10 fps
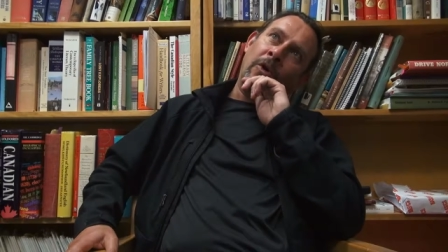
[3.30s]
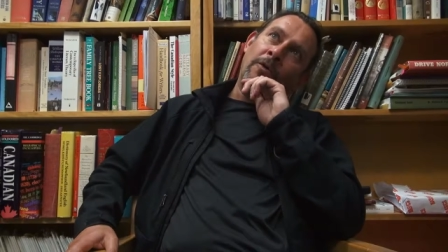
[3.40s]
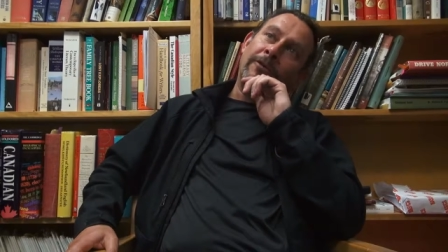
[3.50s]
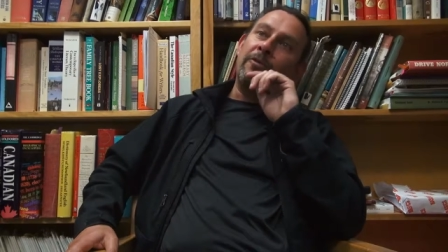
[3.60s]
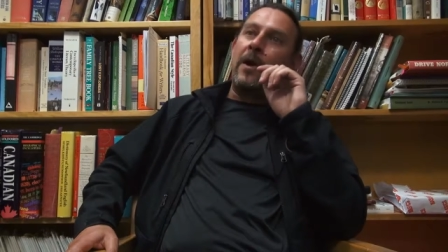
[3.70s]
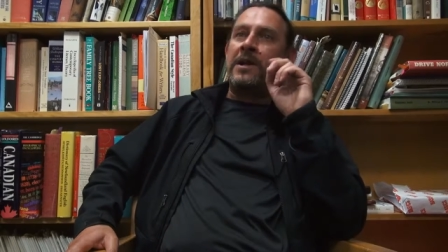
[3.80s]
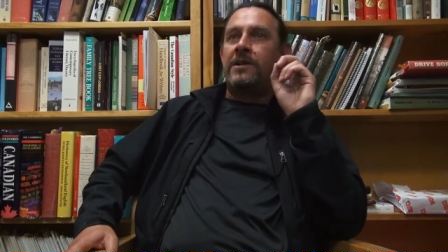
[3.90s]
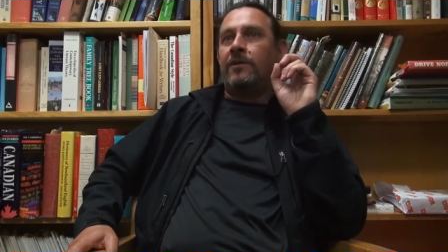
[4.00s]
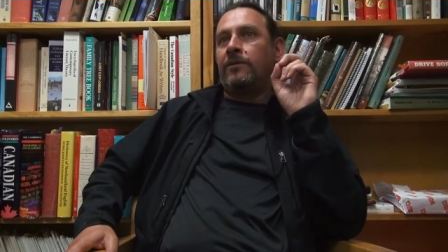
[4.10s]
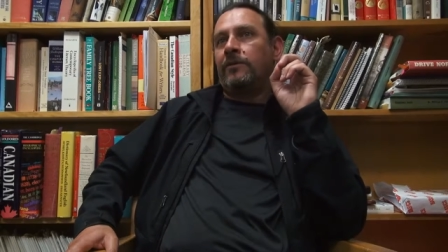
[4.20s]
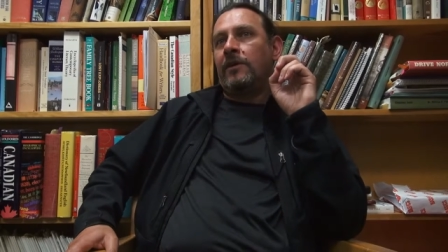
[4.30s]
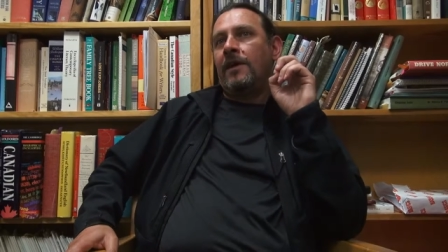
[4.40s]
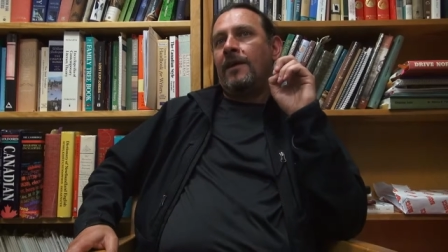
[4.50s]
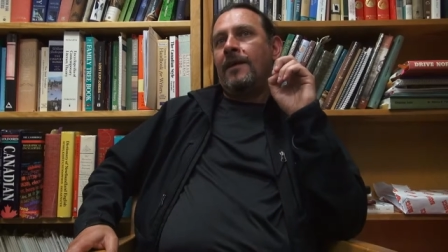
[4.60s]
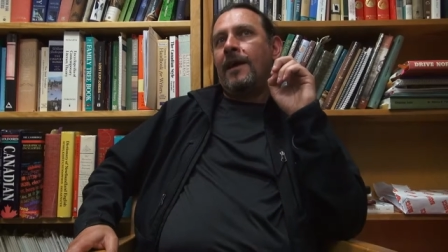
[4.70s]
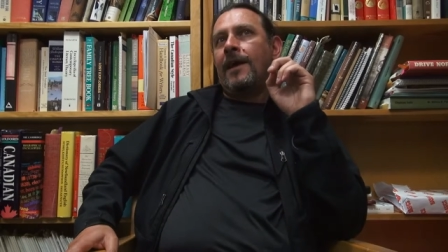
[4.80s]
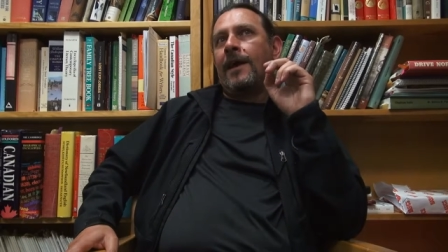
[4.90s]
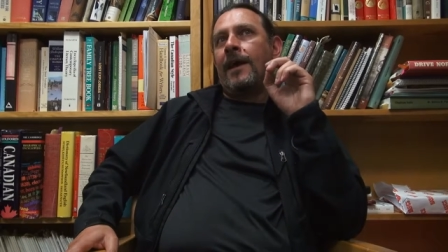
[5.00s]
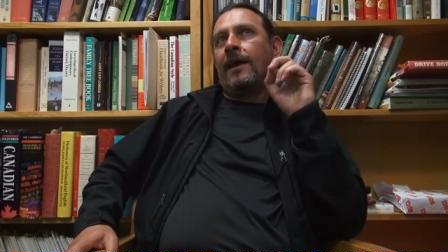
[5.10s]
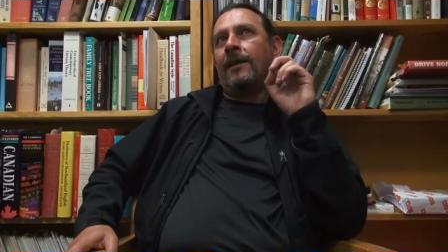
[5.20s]
over 20 years,
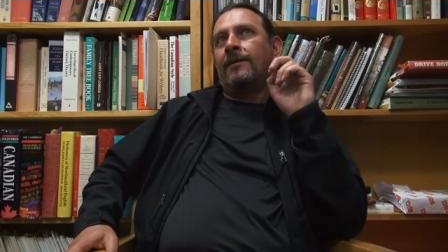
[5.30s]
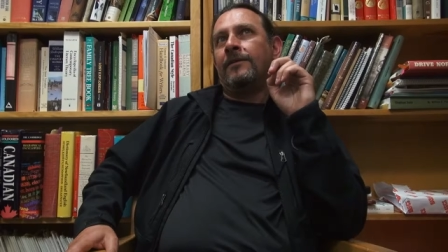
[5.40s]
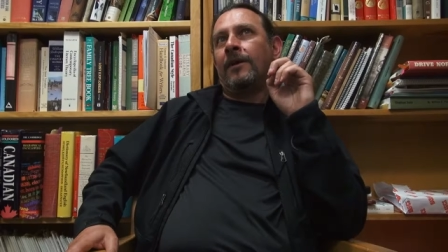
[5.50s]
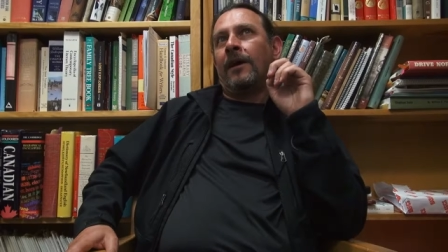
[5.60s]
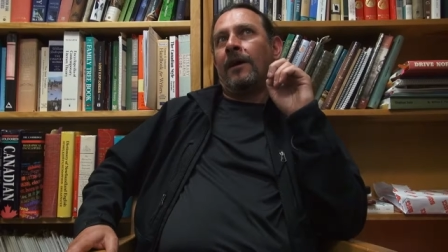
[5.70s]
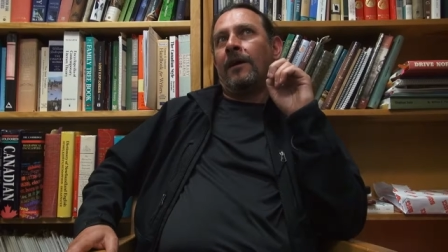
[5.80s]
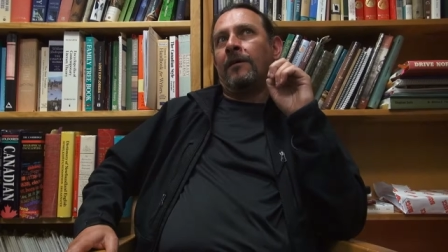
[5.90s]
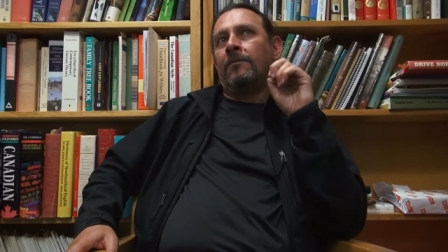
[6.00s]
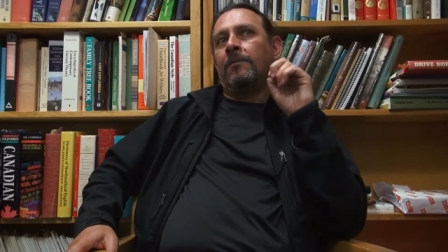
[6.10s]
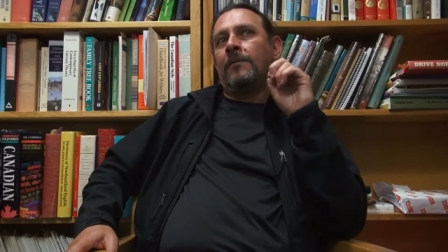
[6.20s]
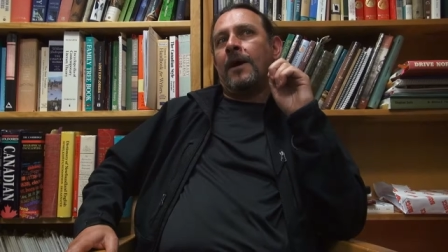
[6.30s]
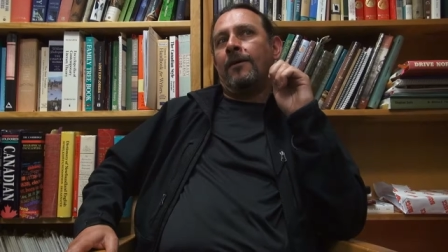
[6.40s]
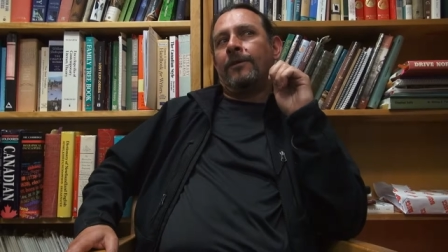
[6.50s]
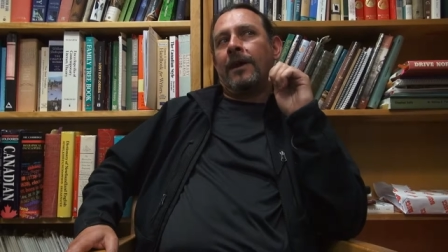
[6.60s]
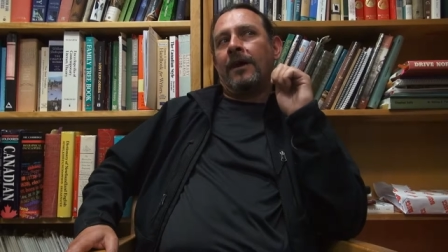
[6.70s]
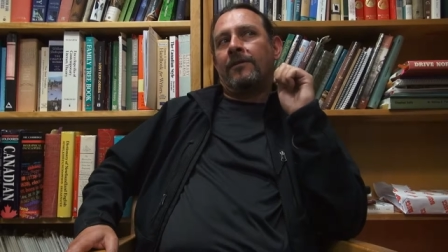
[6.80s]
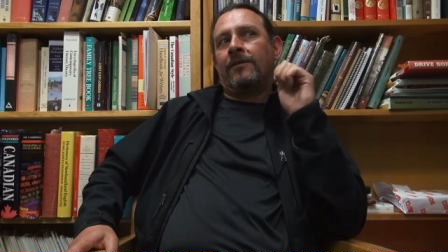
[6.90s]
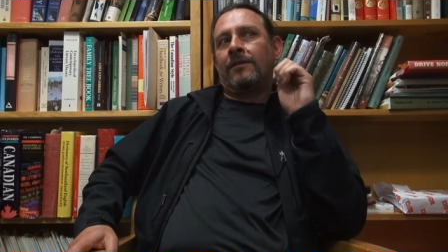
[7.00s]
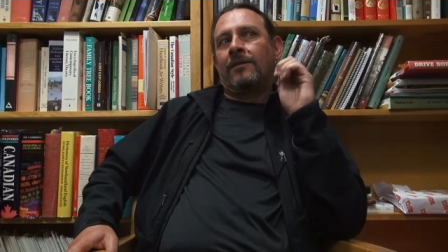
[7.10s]
mm-hmm. and uh, now I've got